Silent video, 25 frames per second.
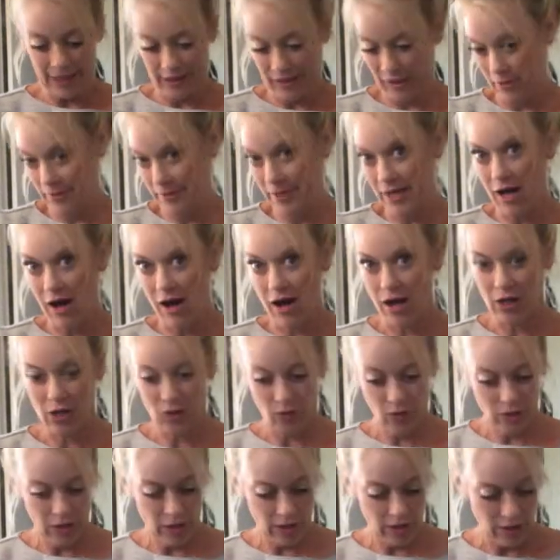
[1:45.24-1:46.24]
a little bit
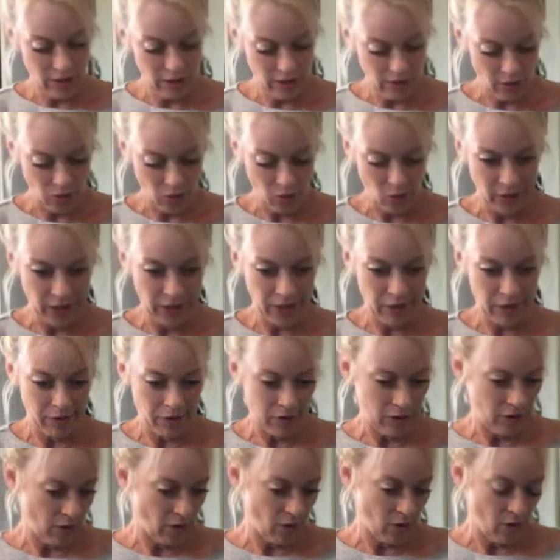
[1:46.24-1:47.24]
awkward or
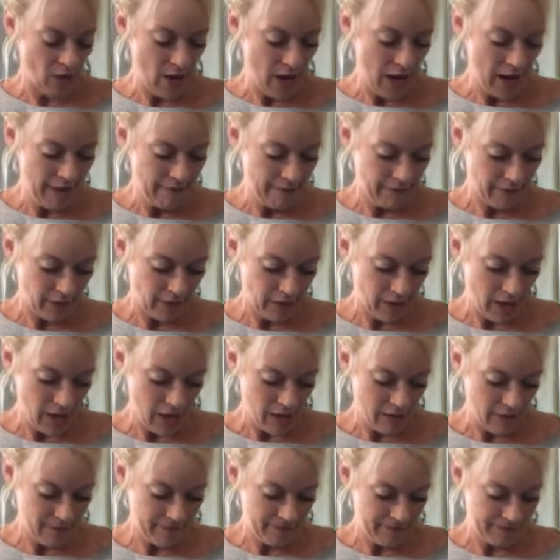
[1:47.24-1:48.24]
weird or whatever.
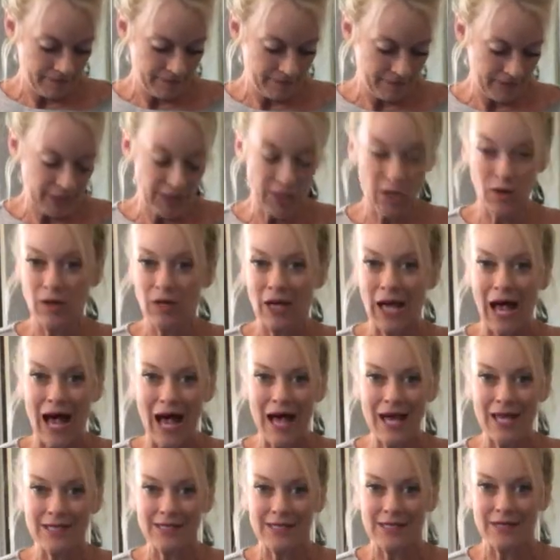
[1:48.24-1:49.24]
So
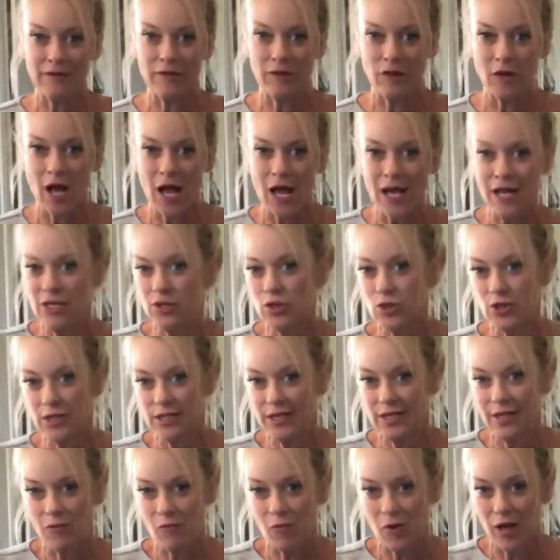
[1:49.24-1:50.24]
guys, if you're not
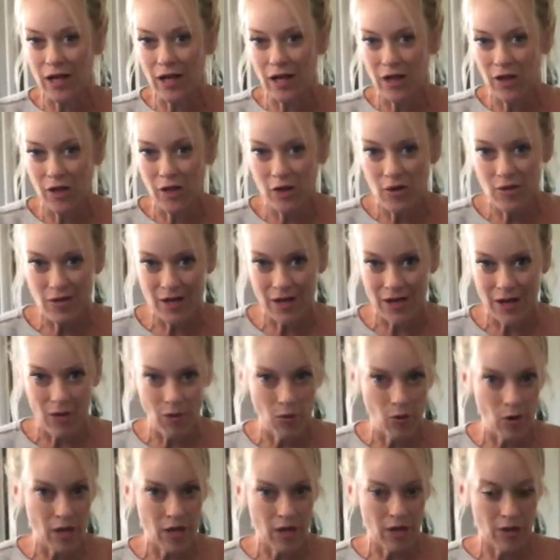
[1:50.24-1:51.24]
interested in what clothing
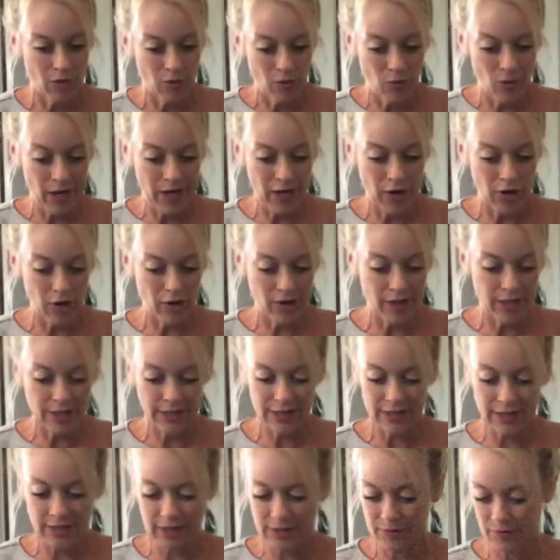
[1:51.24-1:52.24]
I will wear,
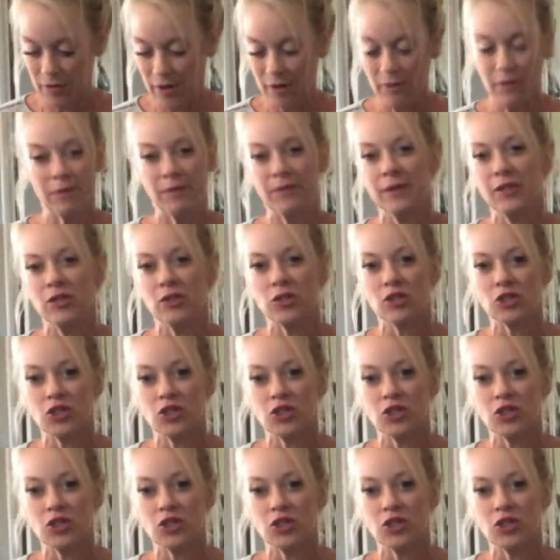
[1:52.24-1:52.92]
this is probably your